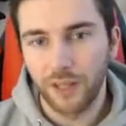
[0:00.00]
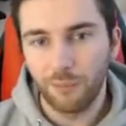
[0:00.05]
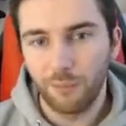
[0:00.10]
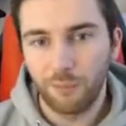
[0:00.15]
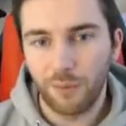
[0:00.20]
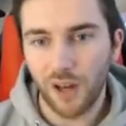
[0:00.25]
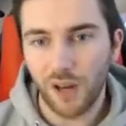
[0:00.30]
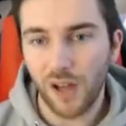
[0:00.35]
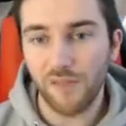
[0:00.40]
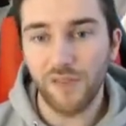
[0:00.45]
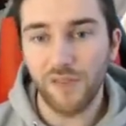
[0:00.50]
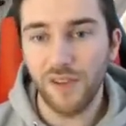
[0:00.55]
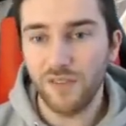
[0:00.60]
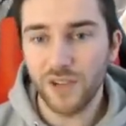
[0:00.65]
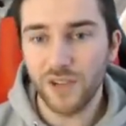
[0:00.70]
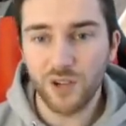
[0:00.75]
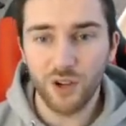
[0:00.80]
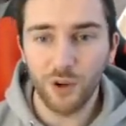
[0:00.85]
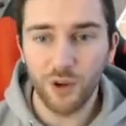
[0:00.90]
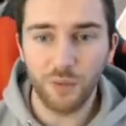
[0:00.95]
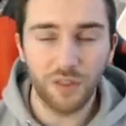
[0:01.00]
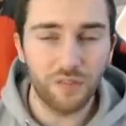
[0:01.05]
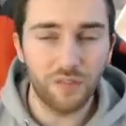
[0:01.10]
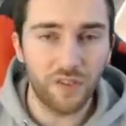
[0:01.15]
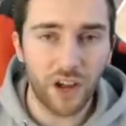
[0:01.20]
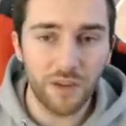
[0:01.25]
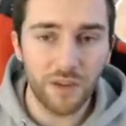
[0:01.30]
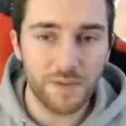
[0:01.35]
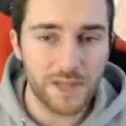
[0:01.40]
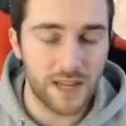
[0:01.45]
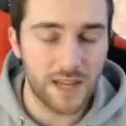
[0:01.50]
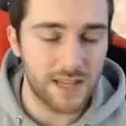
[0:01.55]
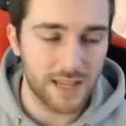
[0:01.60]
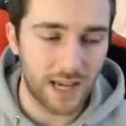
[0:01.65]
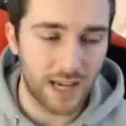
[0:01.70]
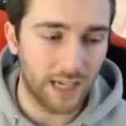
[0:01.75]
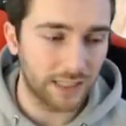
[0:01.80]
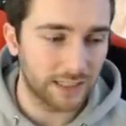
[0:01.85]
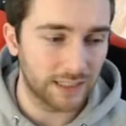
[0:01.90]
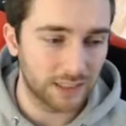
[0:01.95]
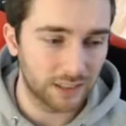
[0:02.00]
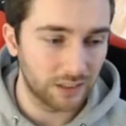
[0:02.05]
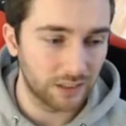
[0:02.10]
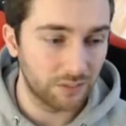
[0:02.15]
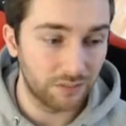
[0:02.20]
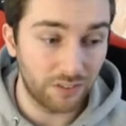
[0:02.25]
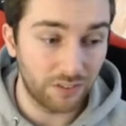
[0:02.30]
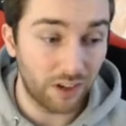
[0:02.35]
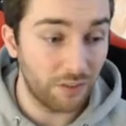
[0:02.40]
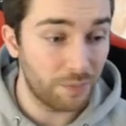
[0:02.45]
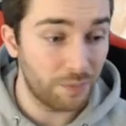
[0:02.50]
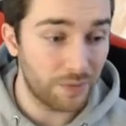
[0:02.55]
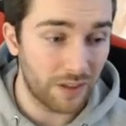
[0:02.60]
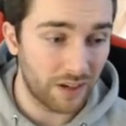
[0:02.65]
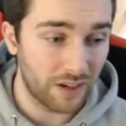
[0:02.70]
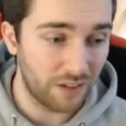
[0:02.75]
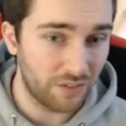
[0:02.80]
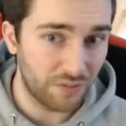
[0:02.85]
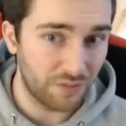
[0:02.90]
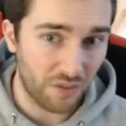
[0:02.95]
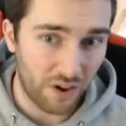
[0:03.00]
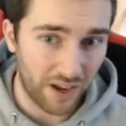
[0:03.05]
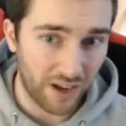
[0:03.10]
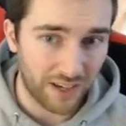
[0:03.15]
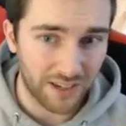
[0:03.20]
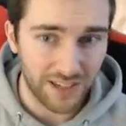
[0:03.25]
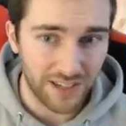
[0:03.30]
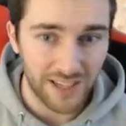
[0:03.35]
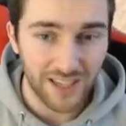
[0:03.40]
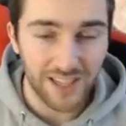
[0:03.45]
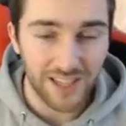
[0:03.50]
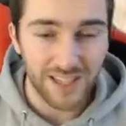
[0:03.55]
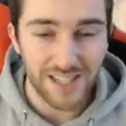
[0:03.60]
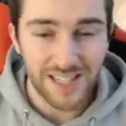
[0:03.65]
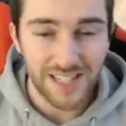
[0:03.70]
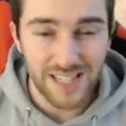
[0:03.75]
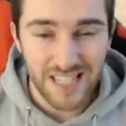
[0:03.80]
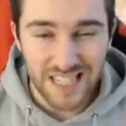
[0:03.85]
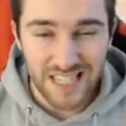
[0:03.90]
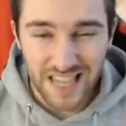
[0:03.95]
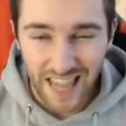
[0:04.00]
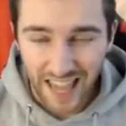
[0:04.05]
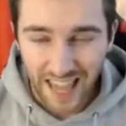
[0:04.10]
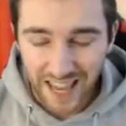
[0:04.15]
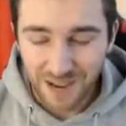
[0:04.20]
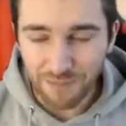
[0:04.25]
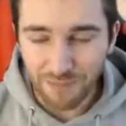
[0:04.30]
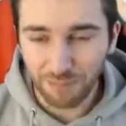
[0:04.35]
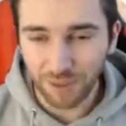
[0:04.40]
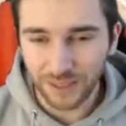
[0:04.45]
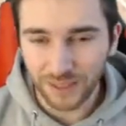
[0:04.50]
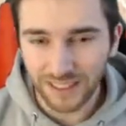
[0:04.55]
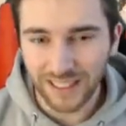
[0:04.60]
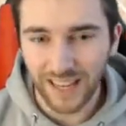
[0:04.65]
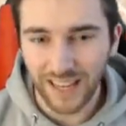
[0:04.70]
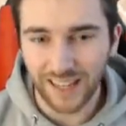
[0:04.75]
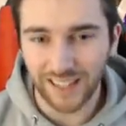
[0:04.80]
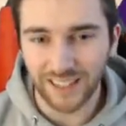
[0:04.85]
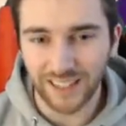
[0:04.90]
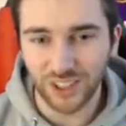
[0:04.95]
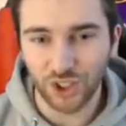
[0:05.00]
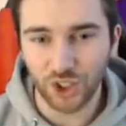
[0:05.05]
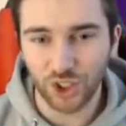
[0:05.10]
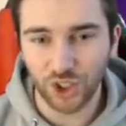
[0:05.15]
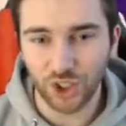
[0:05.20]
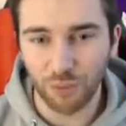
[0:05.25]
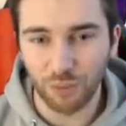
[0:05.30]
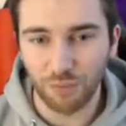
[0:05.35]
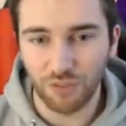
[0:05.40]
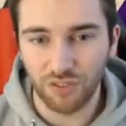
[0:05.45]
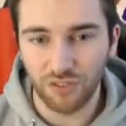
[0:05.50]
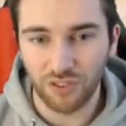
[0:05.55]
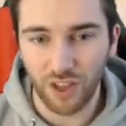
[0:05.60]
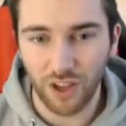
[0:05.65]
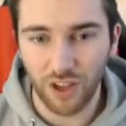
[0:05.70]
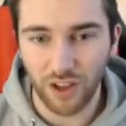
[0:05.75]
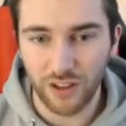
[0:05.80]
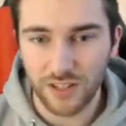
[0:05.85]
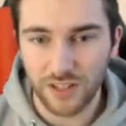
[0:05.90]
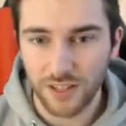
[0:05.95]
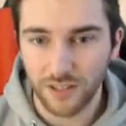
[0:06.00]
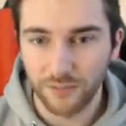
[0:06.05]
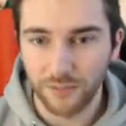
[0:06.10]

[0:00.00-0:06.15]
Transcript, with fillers: But like FIFA do it with a five percent tax. five percent is fine. ten percent is just absurd.